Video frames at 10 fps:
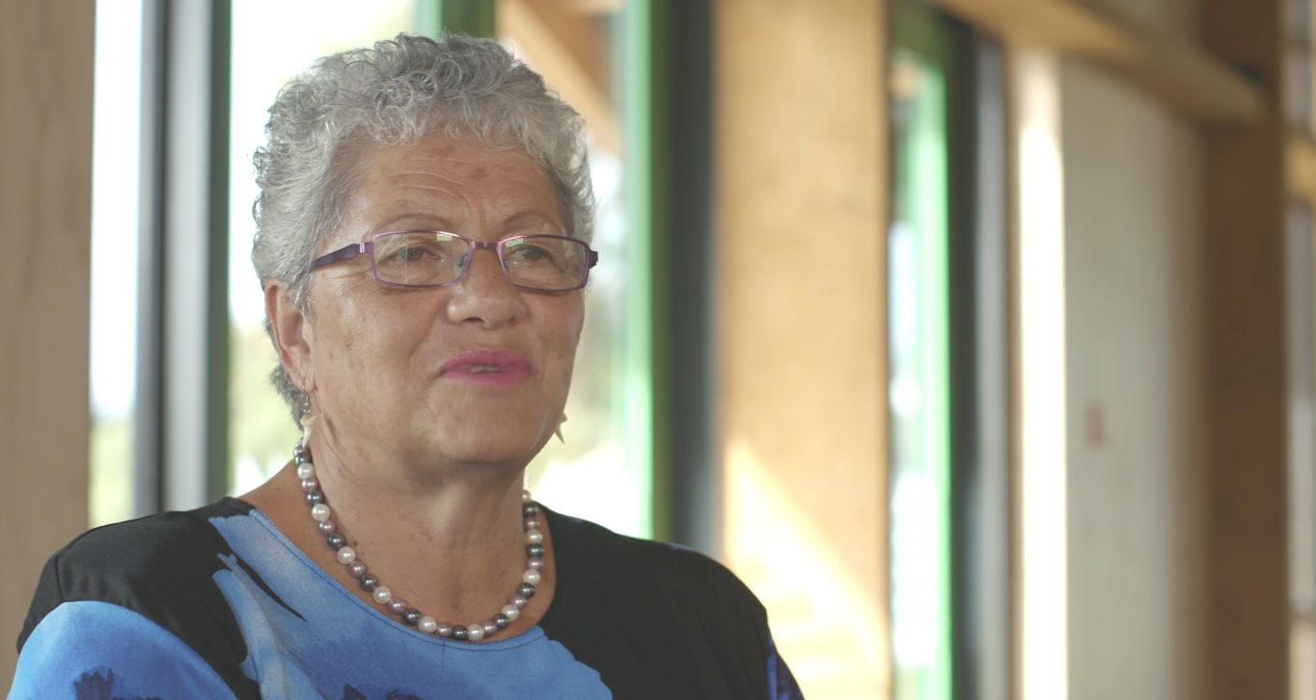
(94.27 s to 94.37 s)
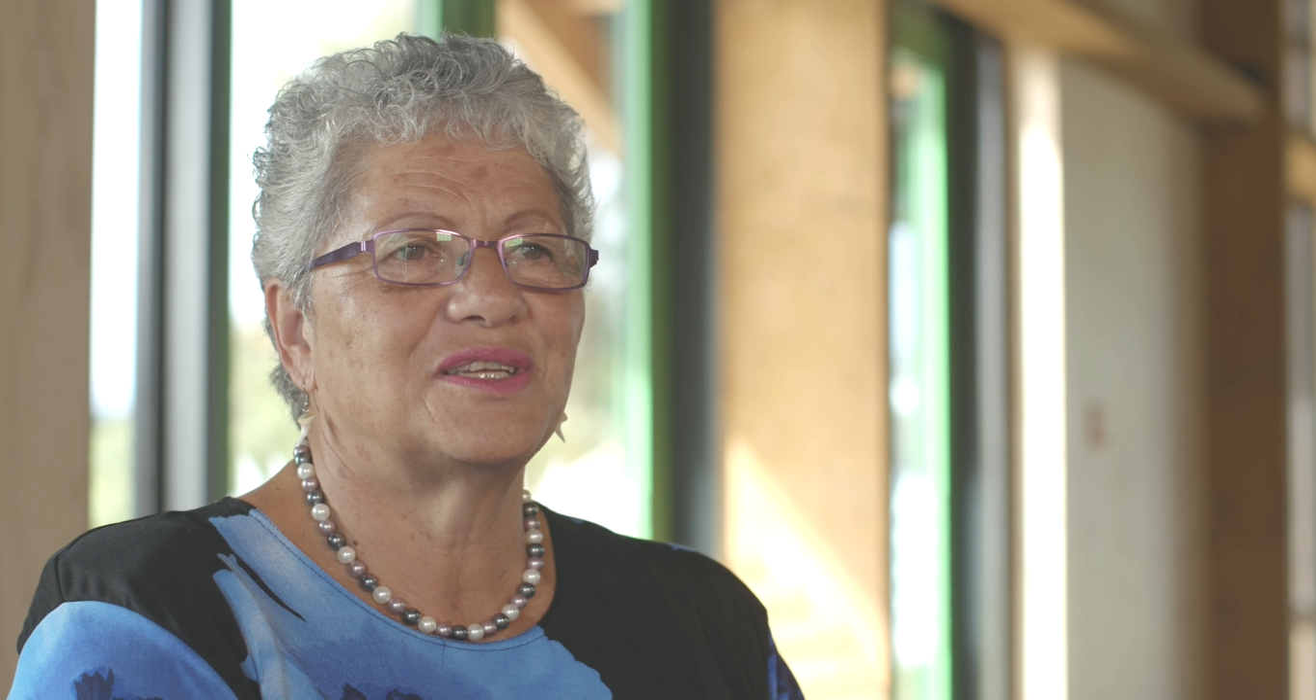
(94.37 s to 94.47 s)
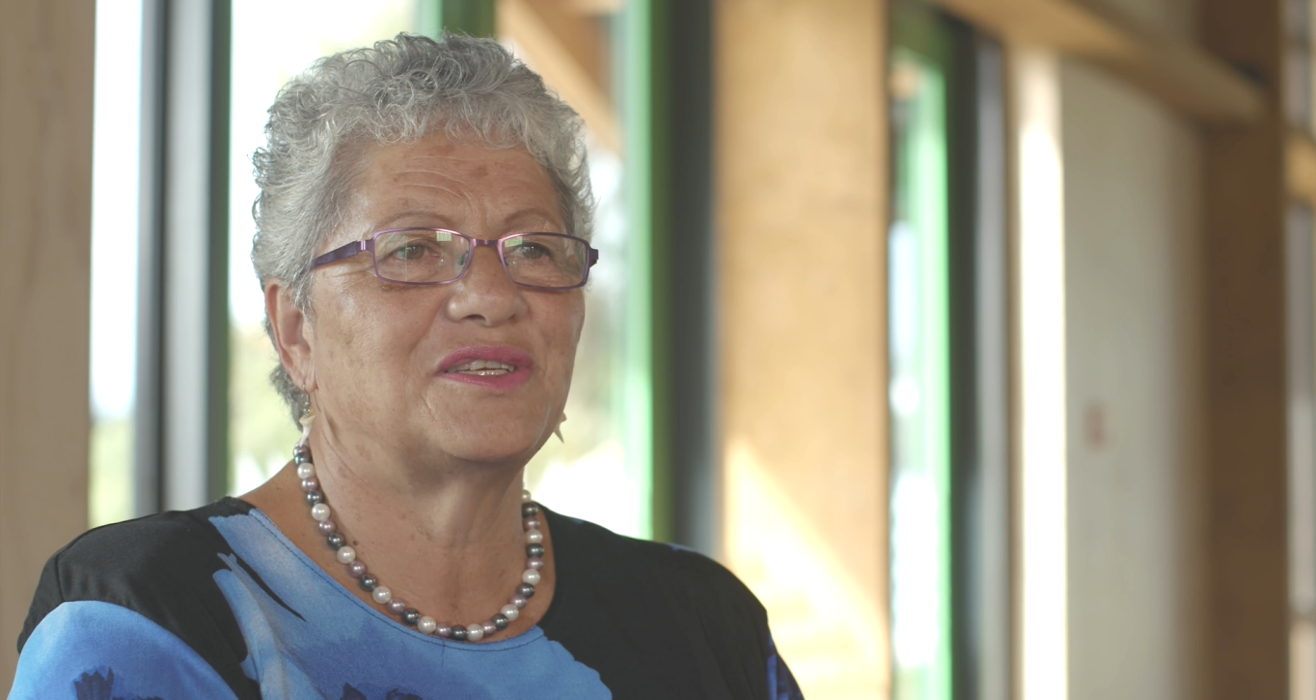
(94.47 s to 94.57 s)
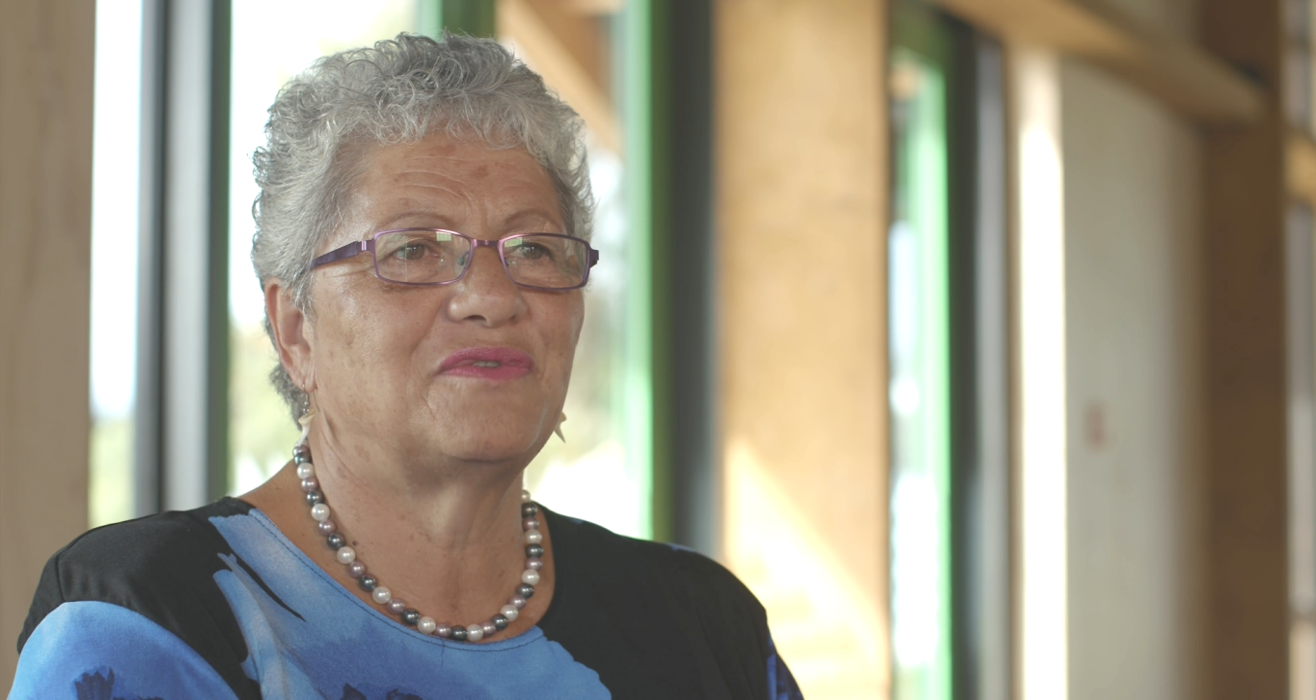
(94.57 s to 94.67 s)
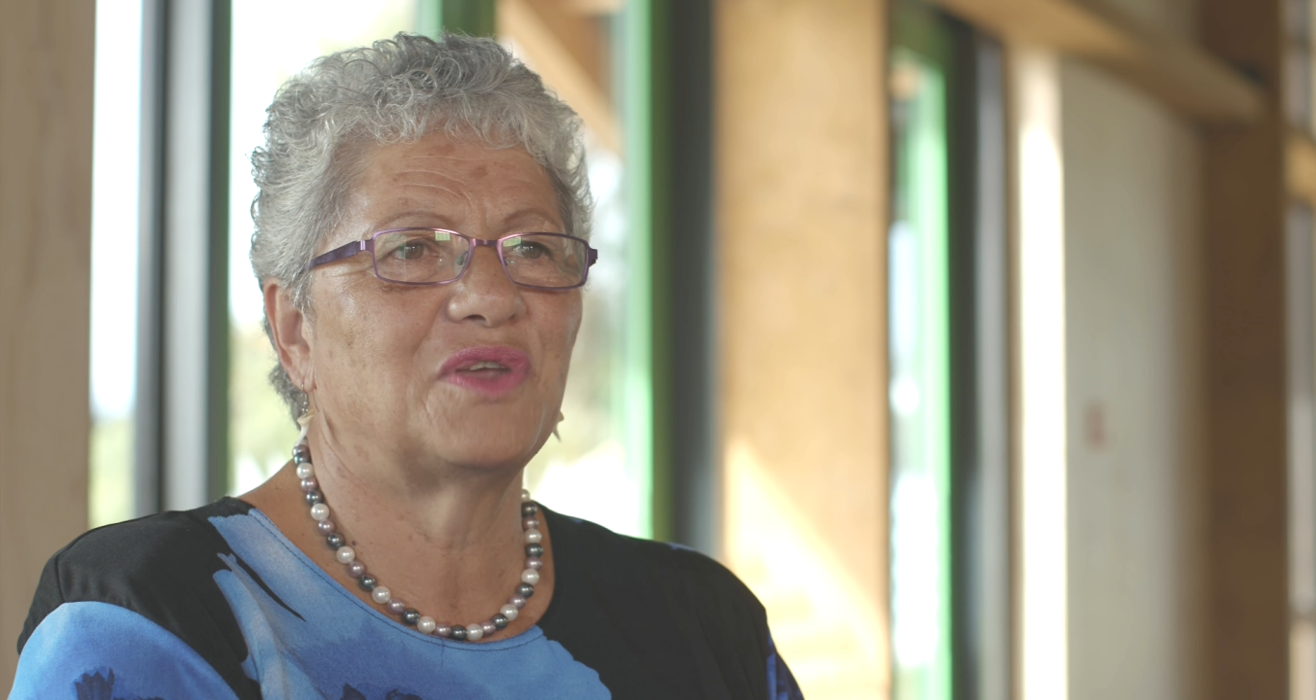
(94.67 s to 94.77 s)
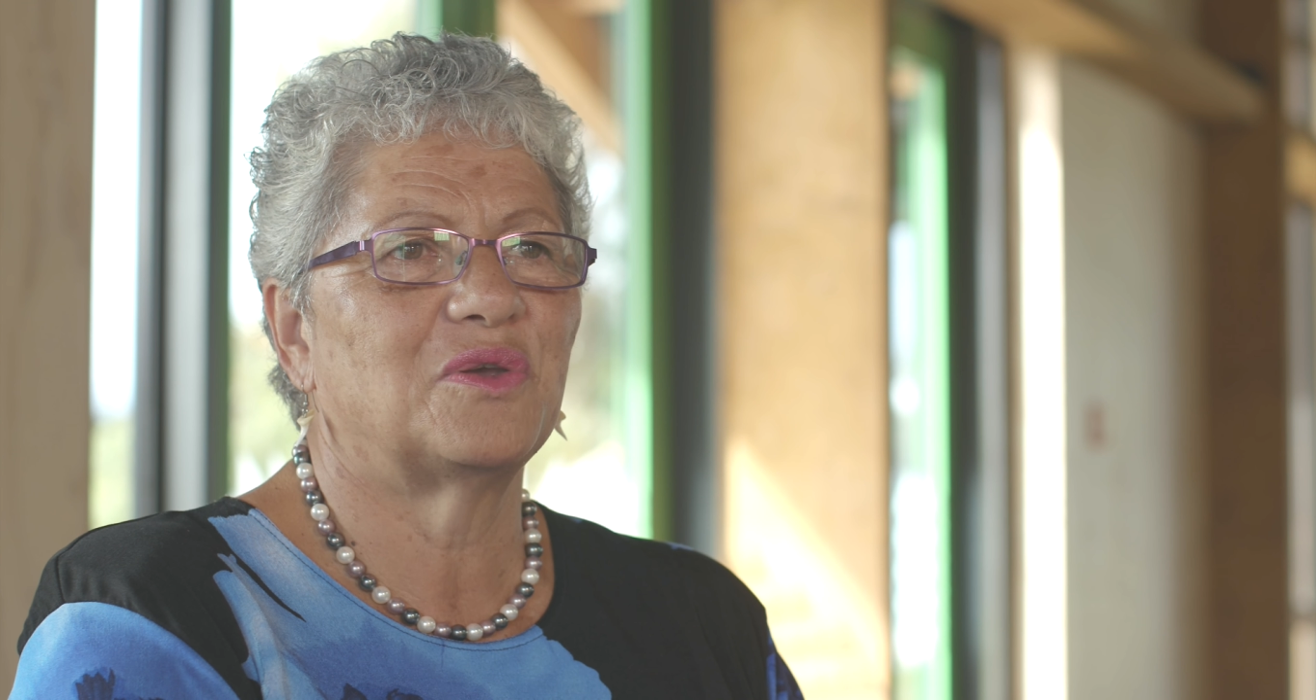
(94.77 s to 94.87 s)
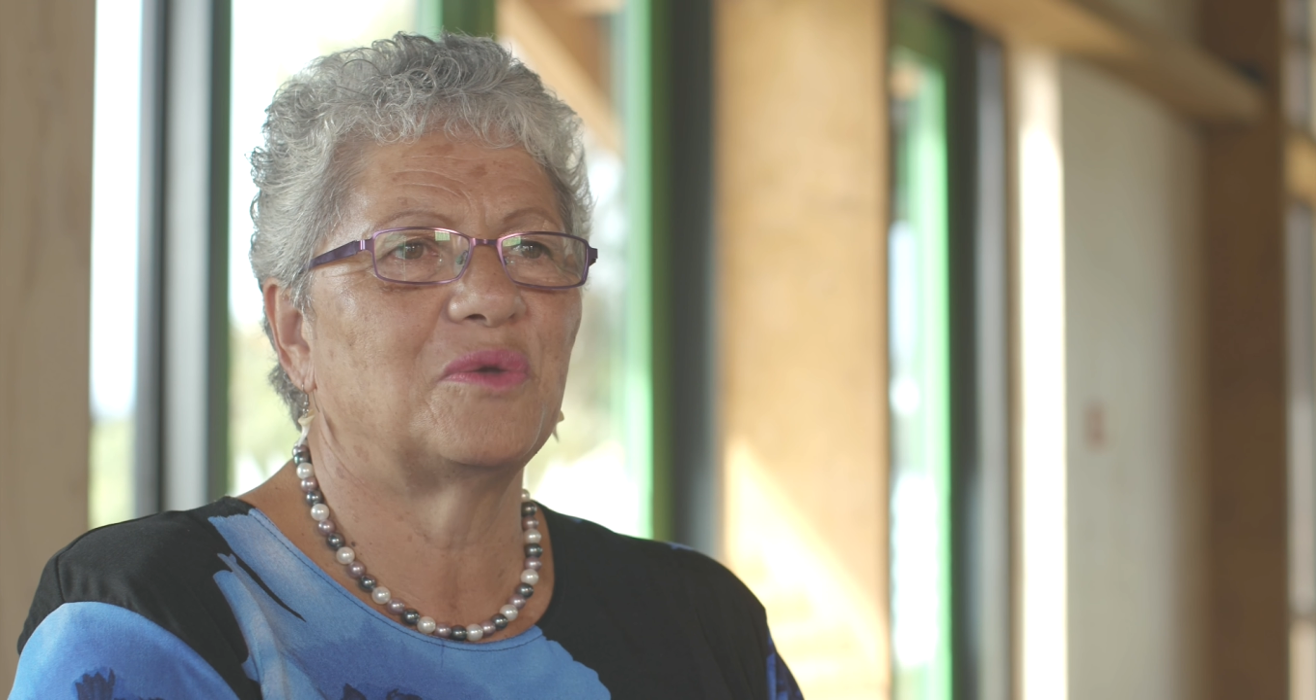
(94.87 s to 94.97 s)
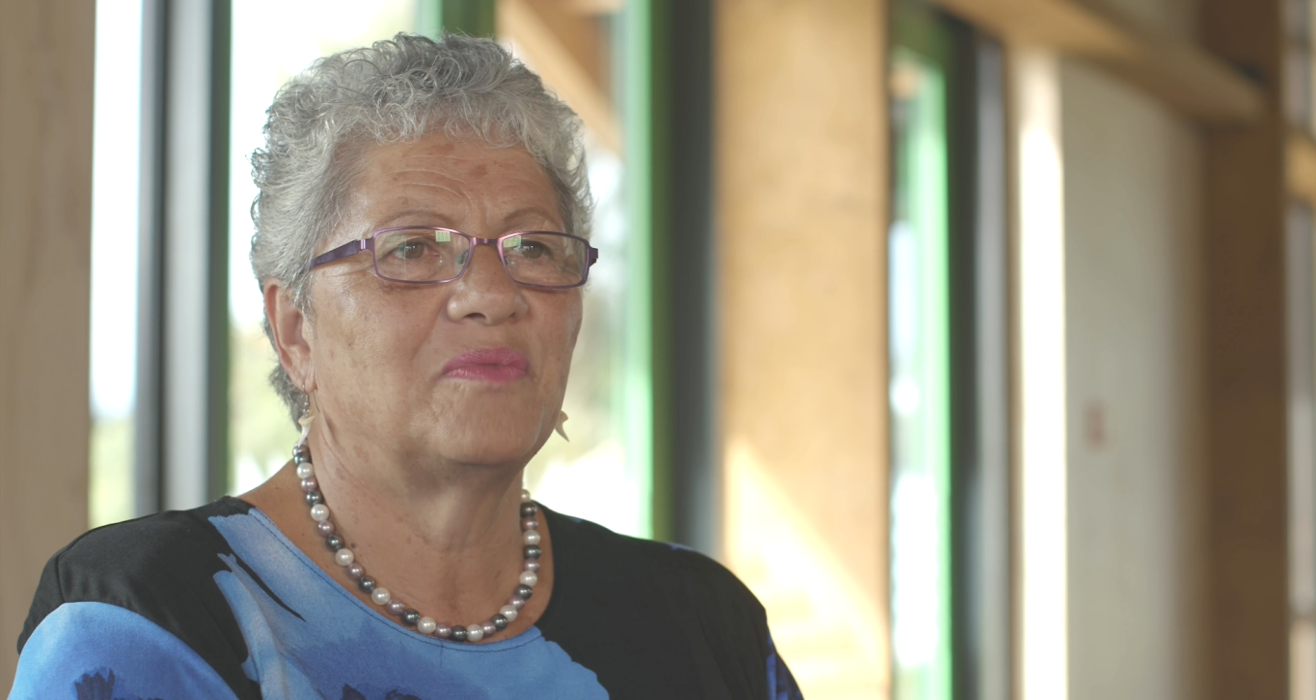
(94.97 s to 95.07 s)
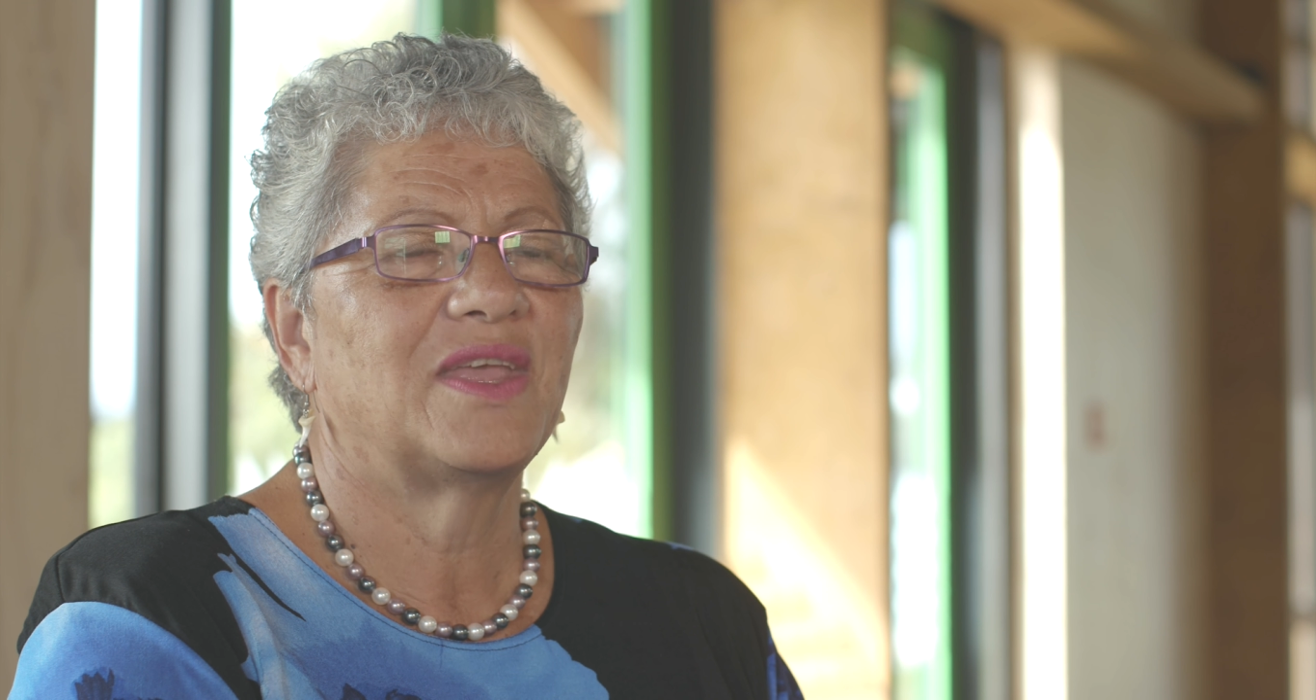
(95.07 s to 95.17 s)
to interview.